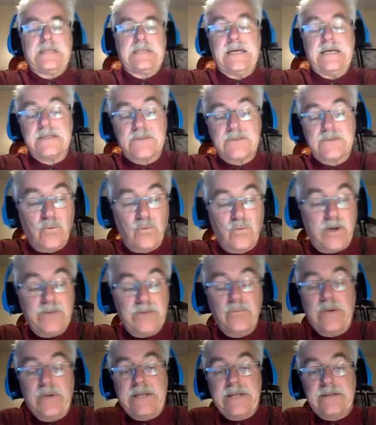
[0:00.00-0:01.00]
that's
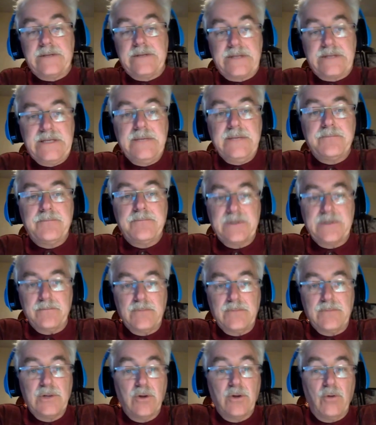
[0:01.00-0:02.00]
one way to keep
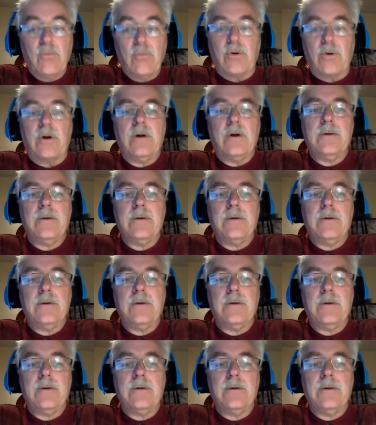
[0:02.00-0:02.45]
them lower.